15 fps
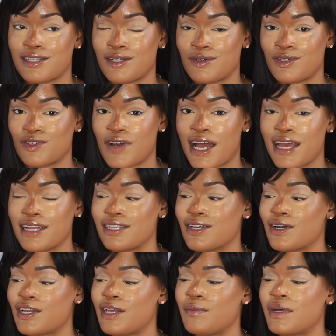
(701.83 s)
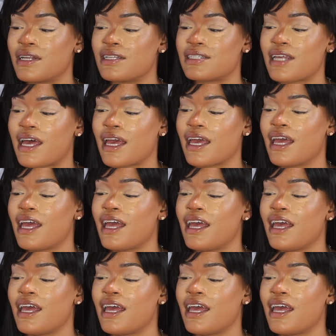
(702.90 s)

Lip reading: so dry and dirty, but it's like,